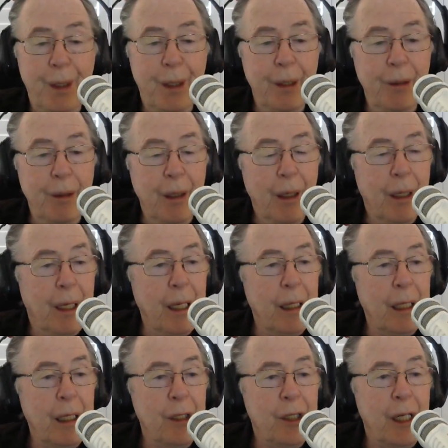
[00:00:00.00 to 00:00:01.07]
To get
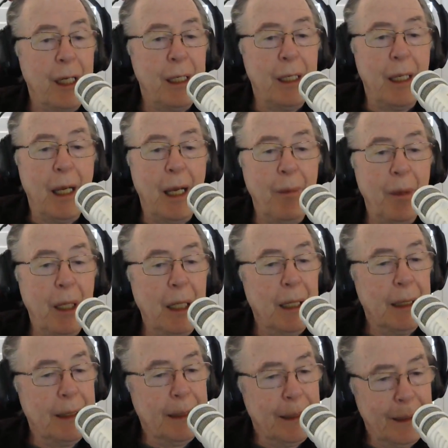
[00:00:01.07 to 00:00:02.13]
the enchanting happening,
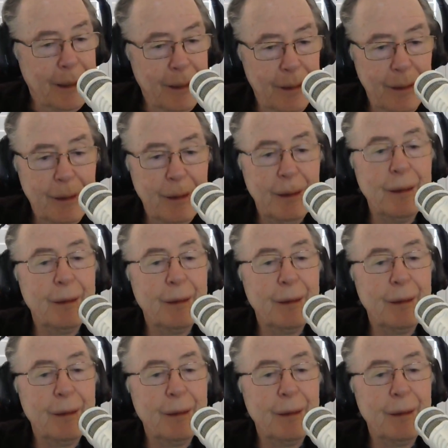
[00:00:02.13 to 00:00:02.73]
and